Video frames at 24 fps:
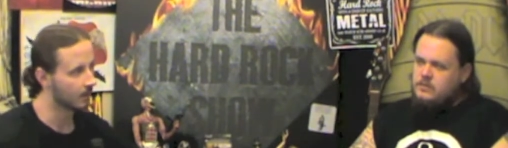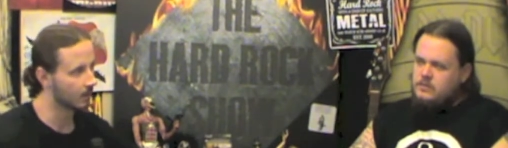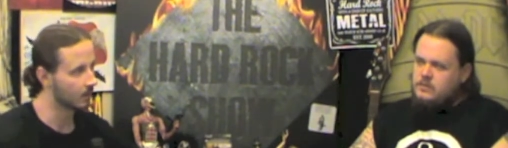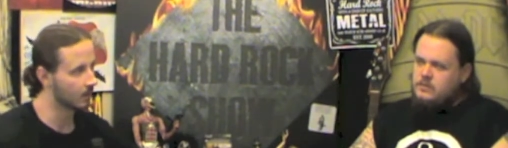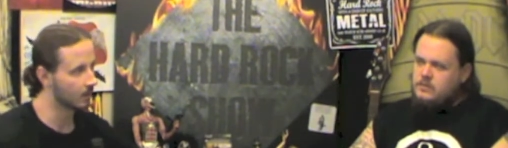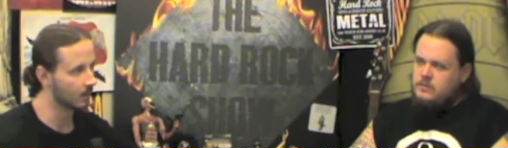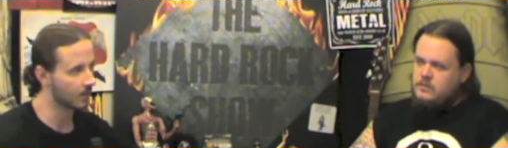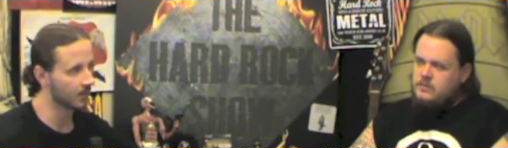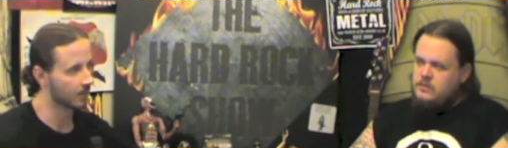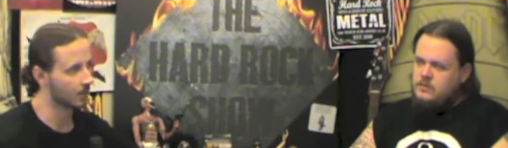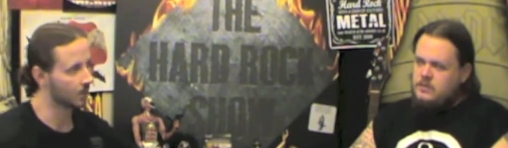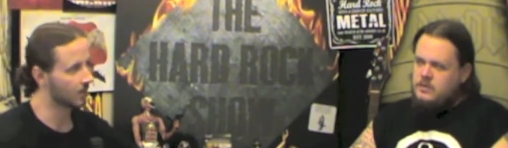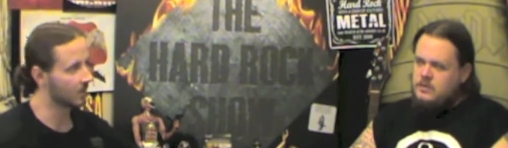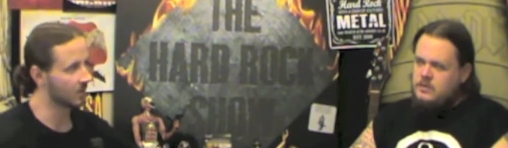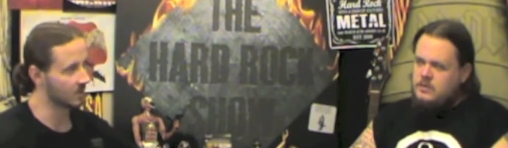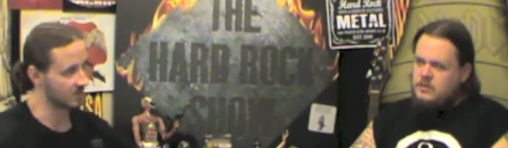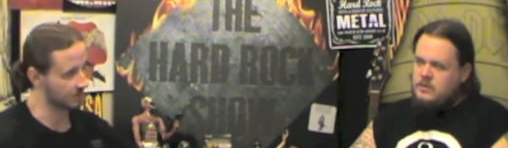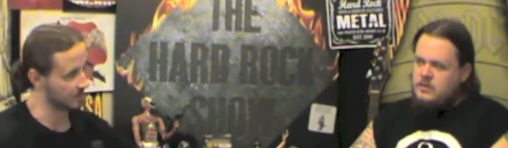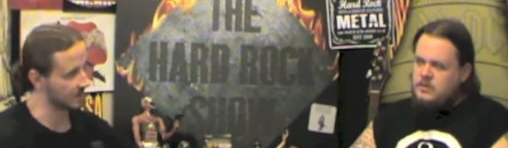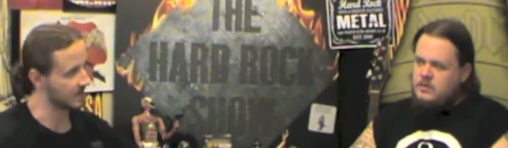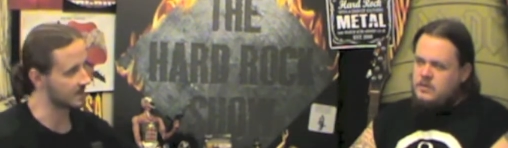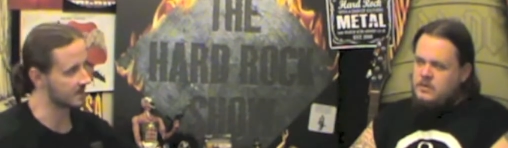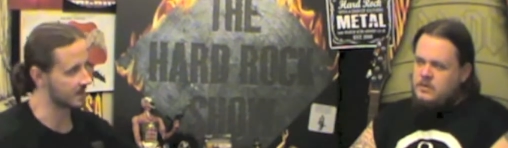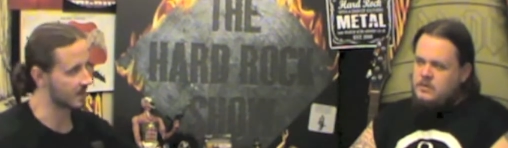Speaker 1: not the world's
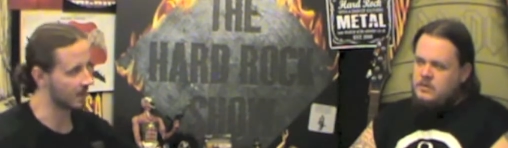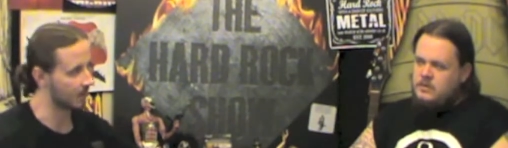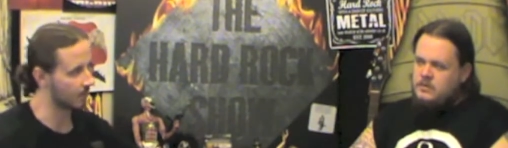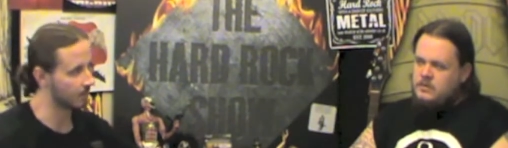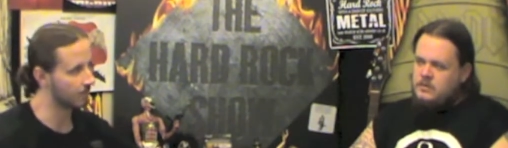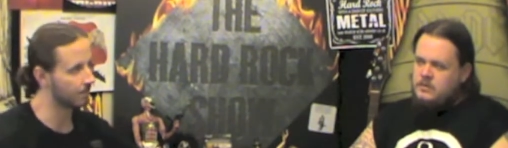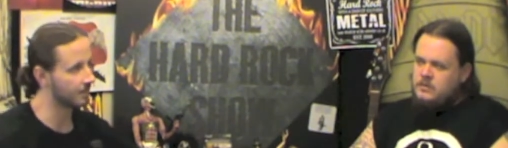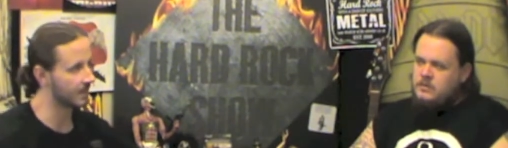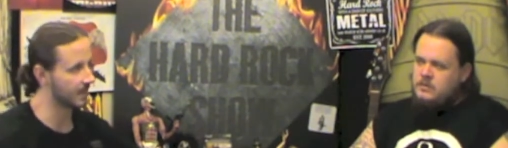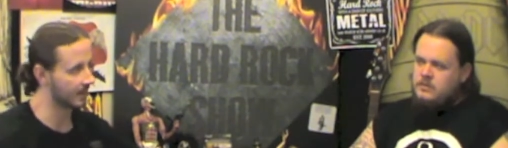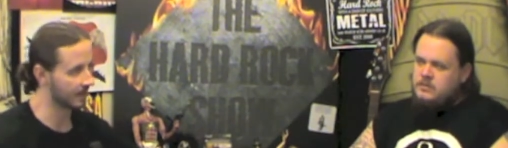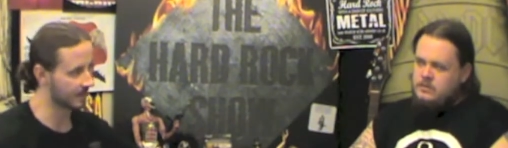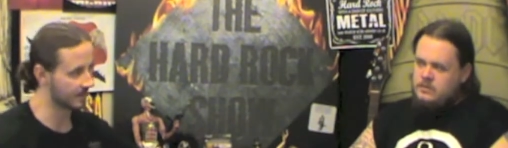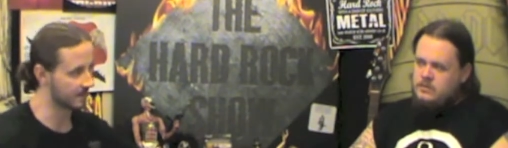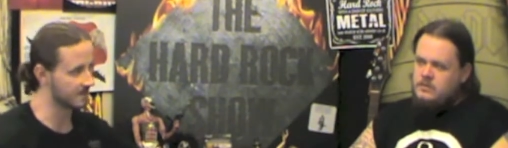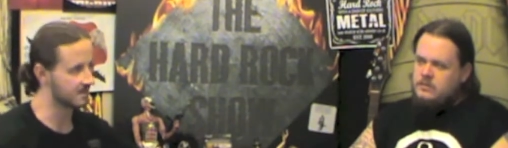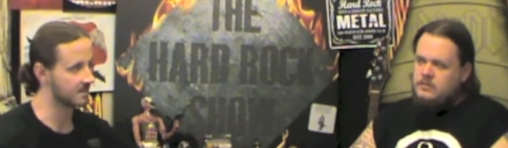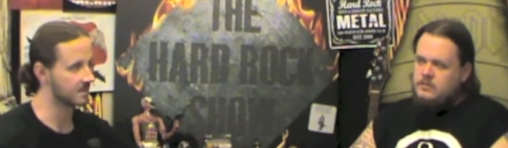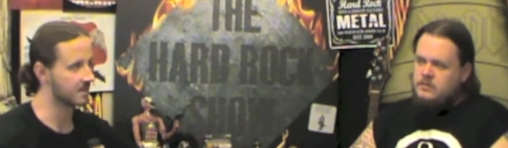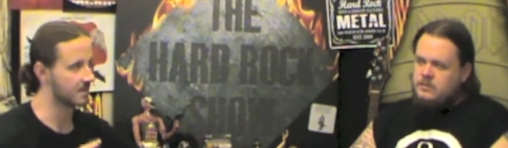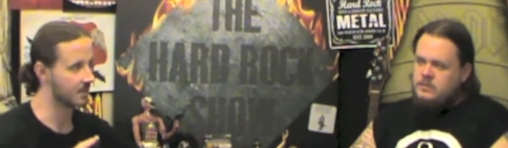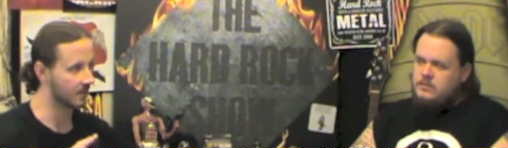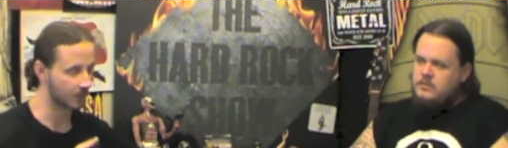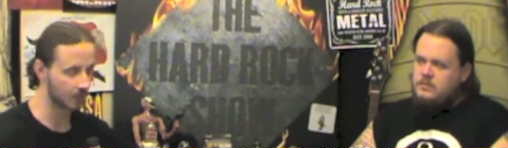best album, but it
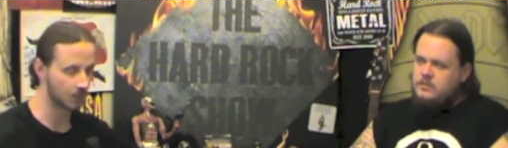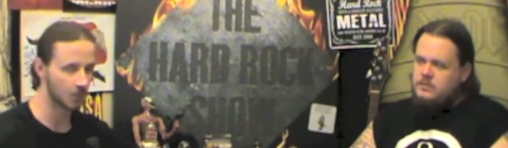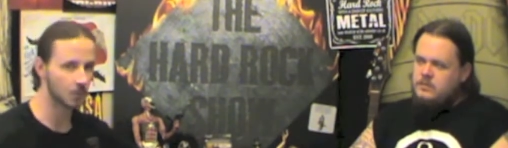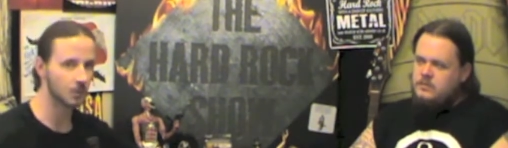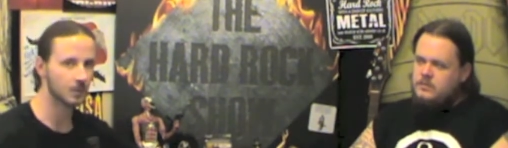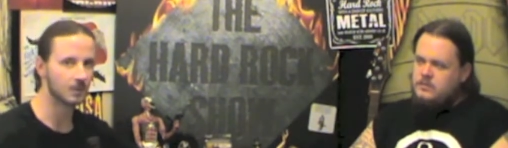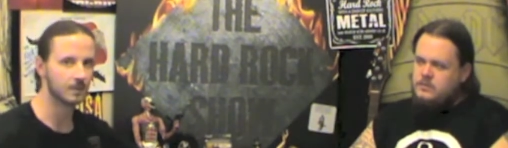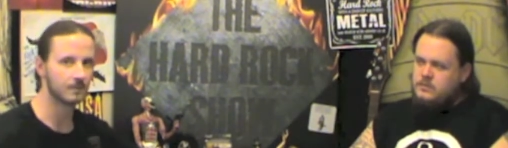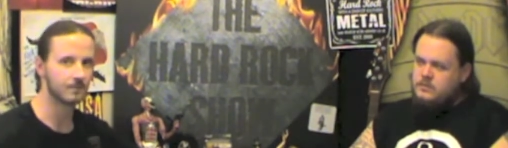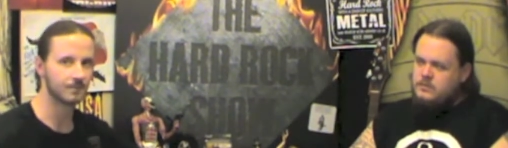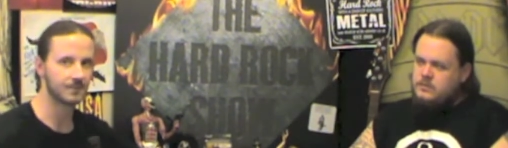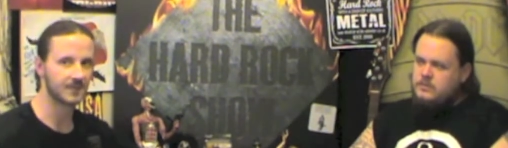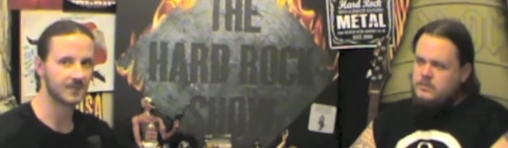is a good